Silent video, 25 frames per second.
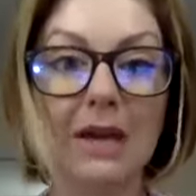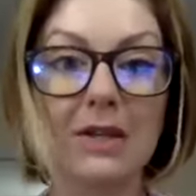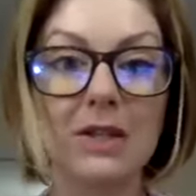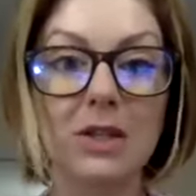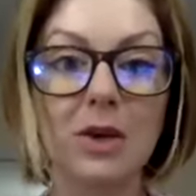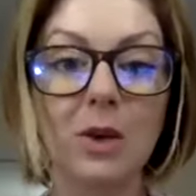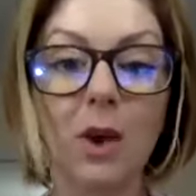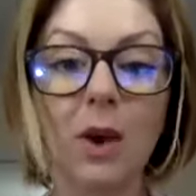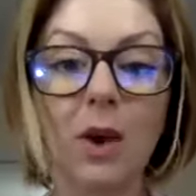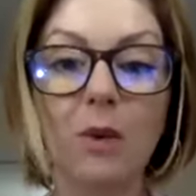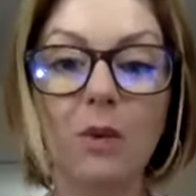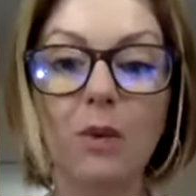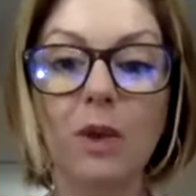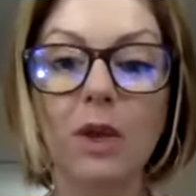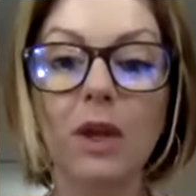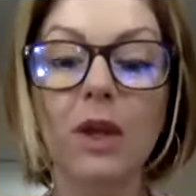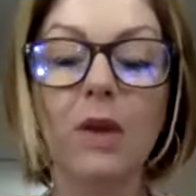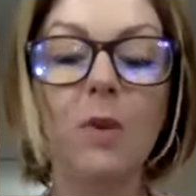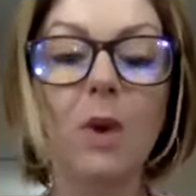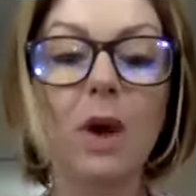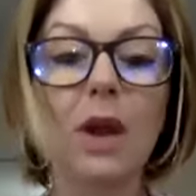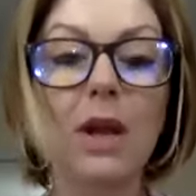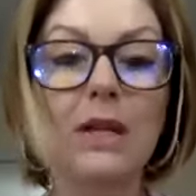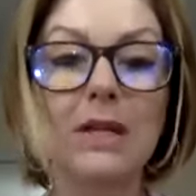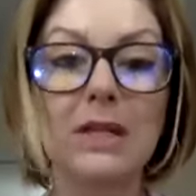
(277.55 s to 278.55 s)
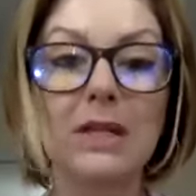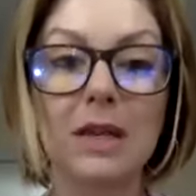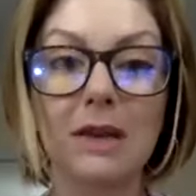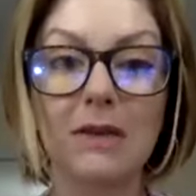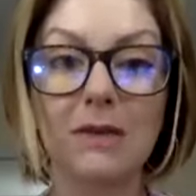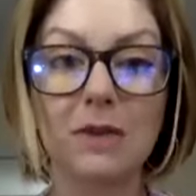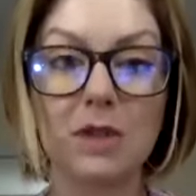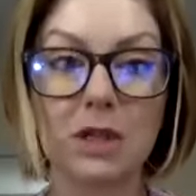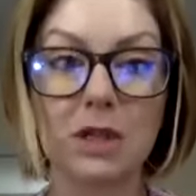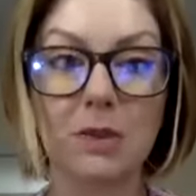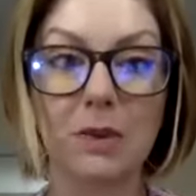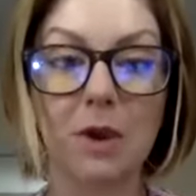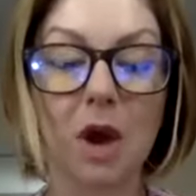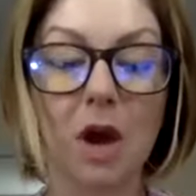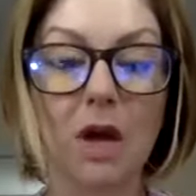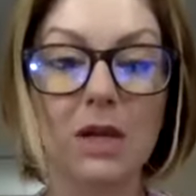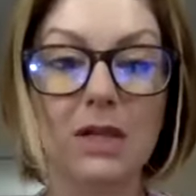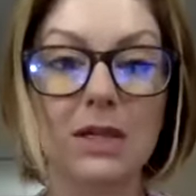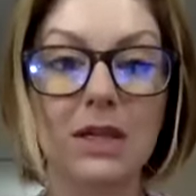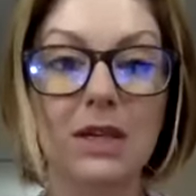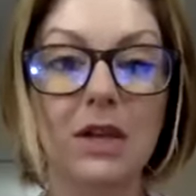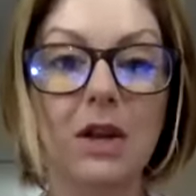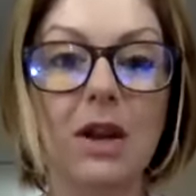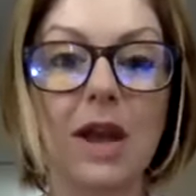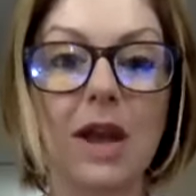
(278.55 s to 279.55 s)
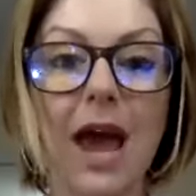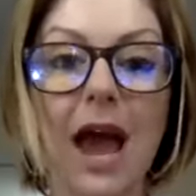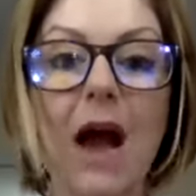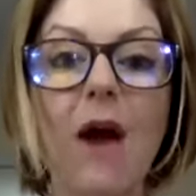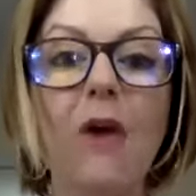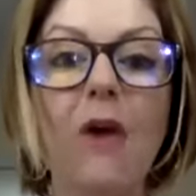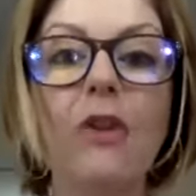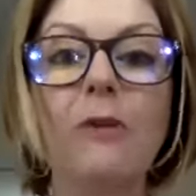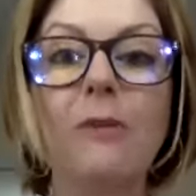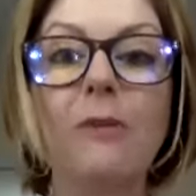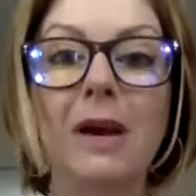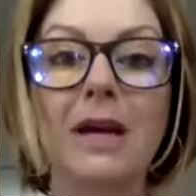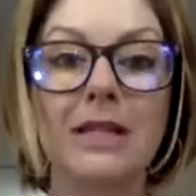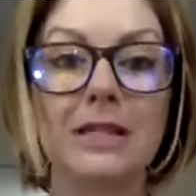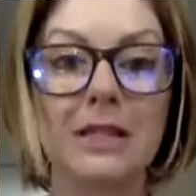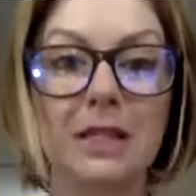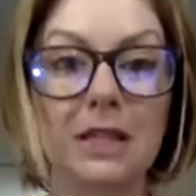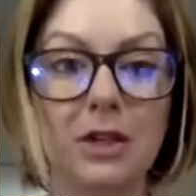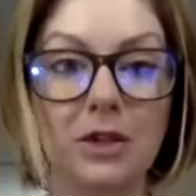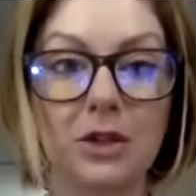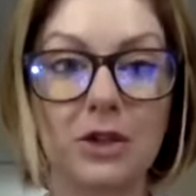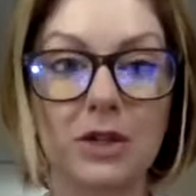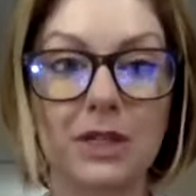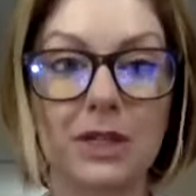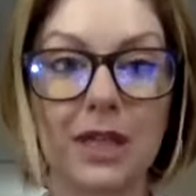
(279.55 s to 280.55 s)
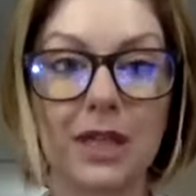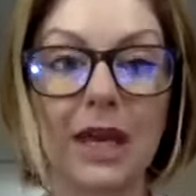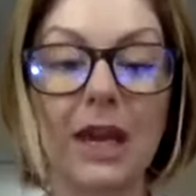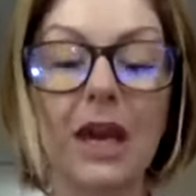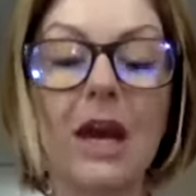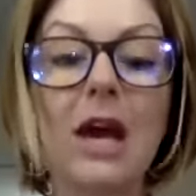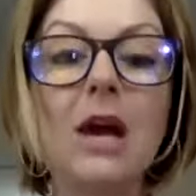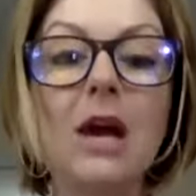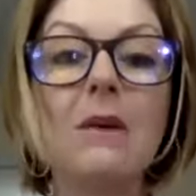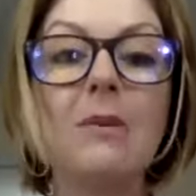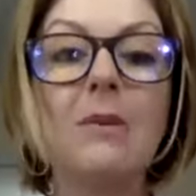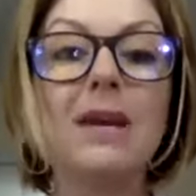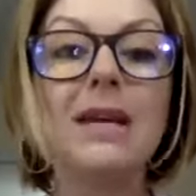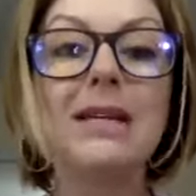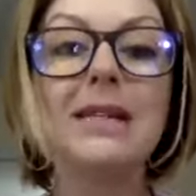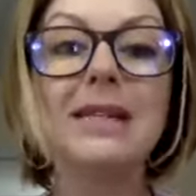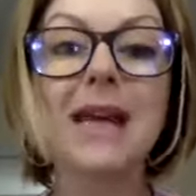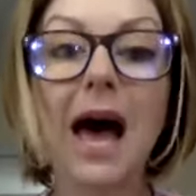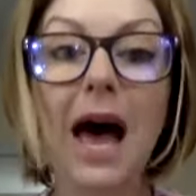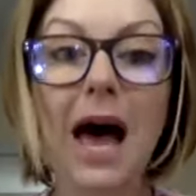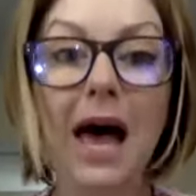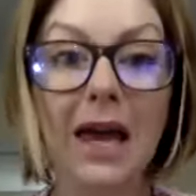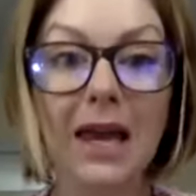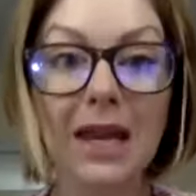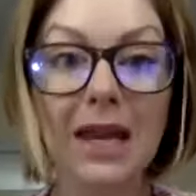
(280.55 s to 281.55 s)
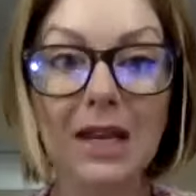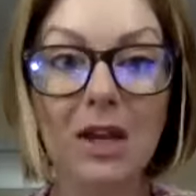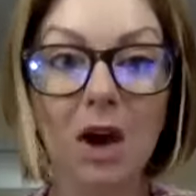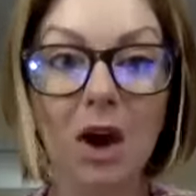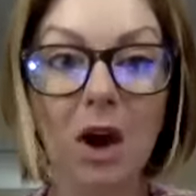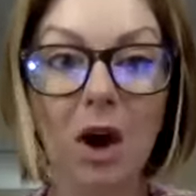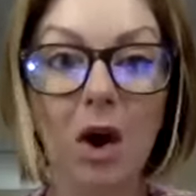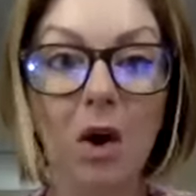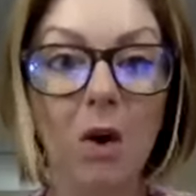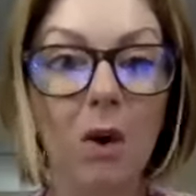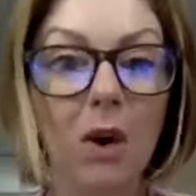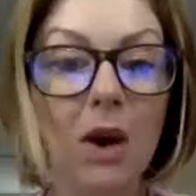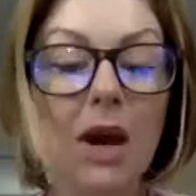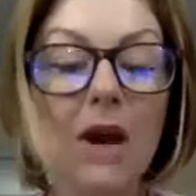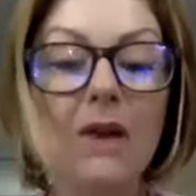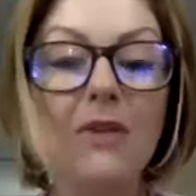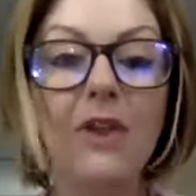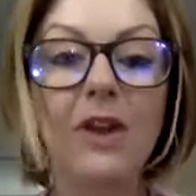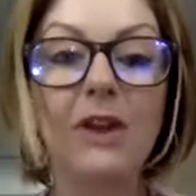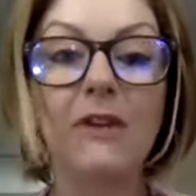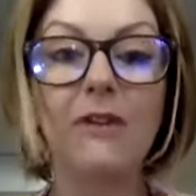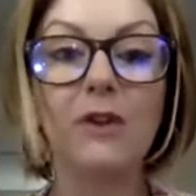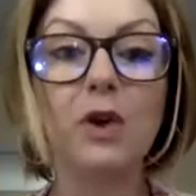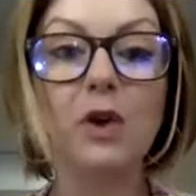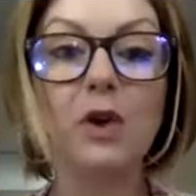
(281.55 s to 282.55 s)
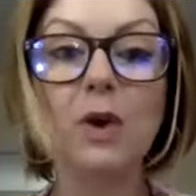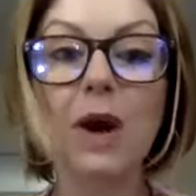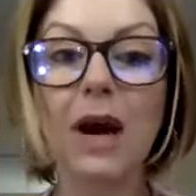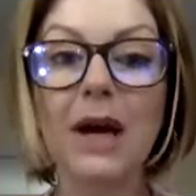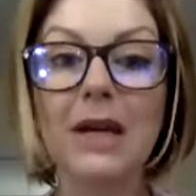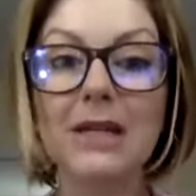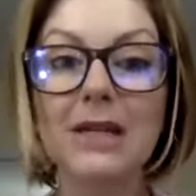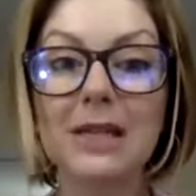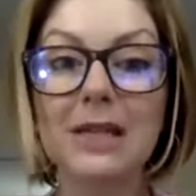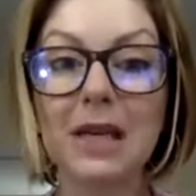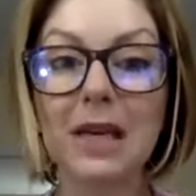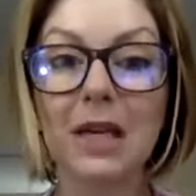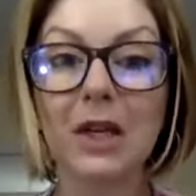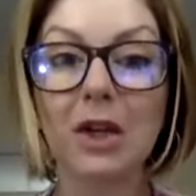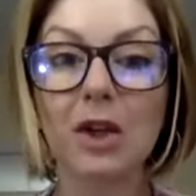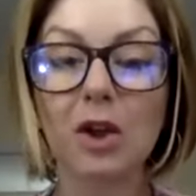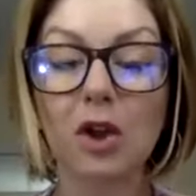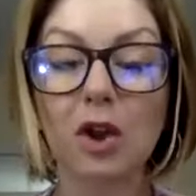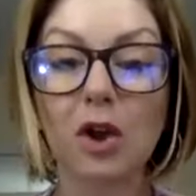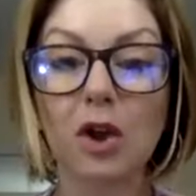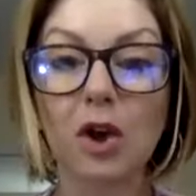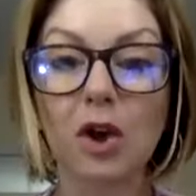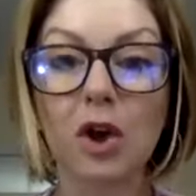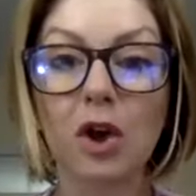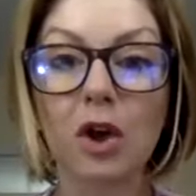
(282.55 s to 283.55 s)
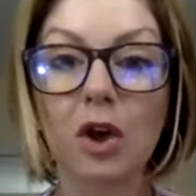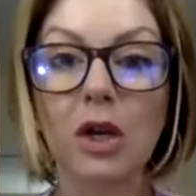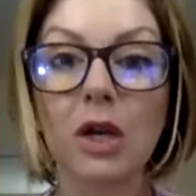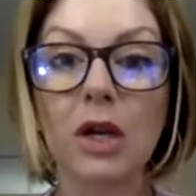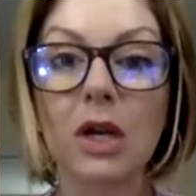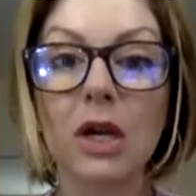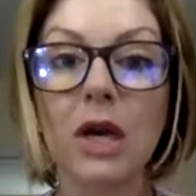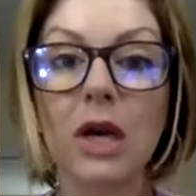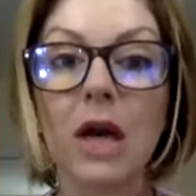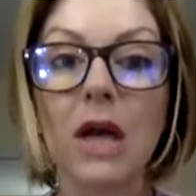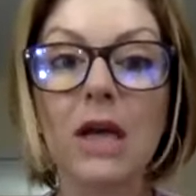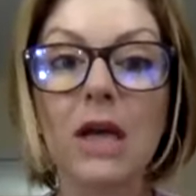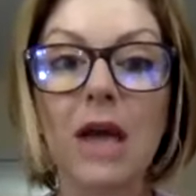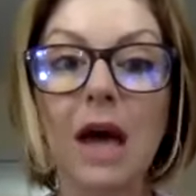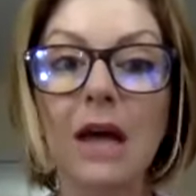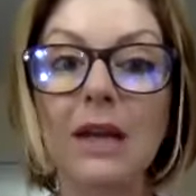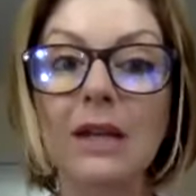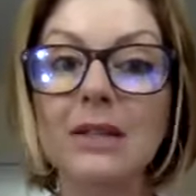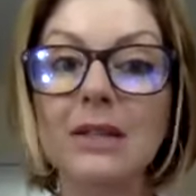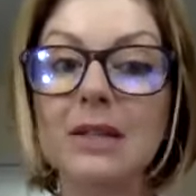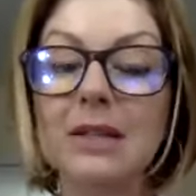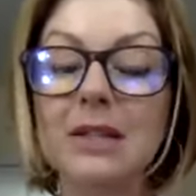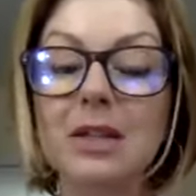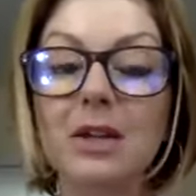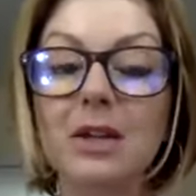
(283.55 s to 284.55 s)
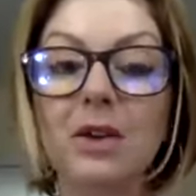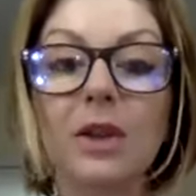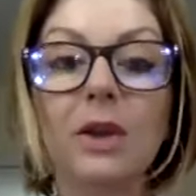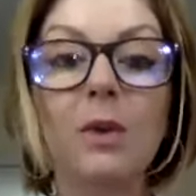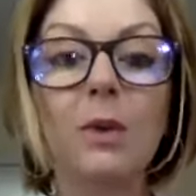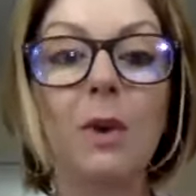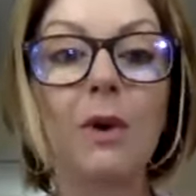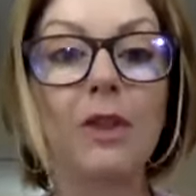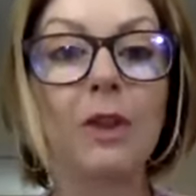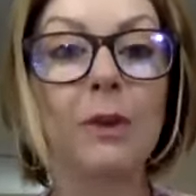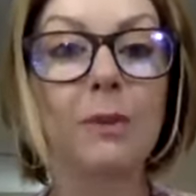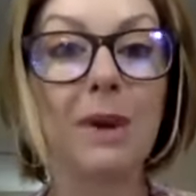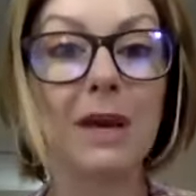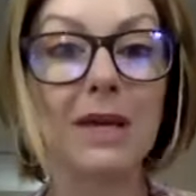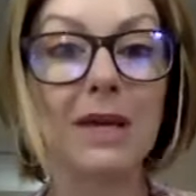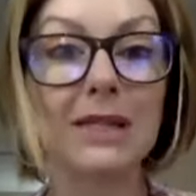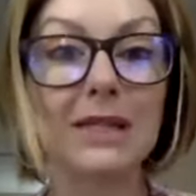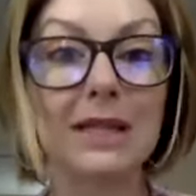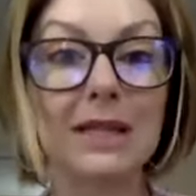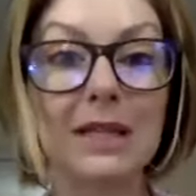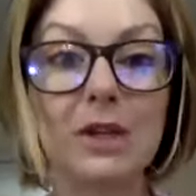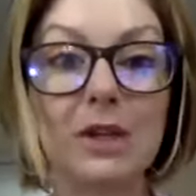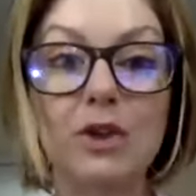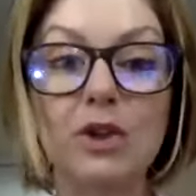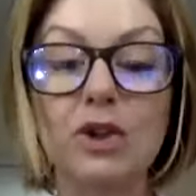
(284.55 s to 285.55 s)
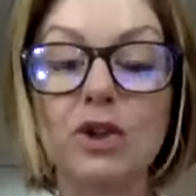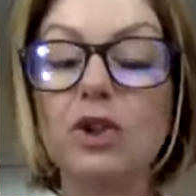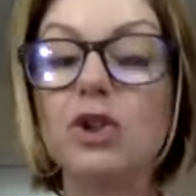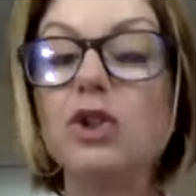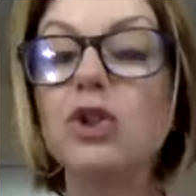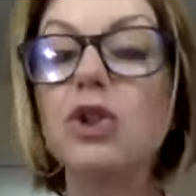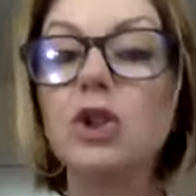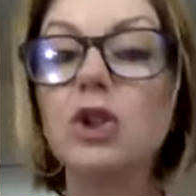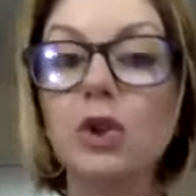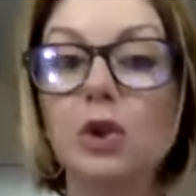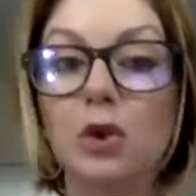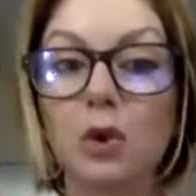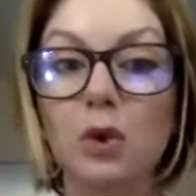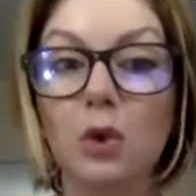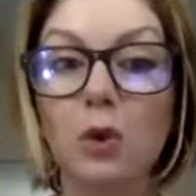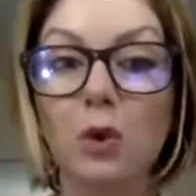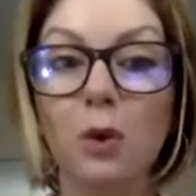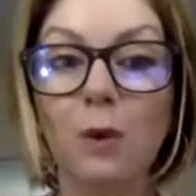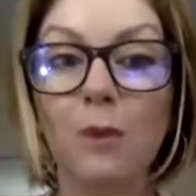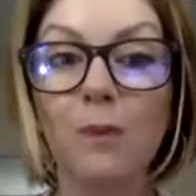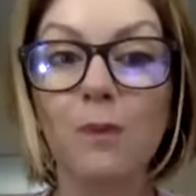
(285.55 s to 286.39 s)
So I really wanted to give you some content on how the best leaders think, because I know that if you guys can learn not necessarily what the best leaders do,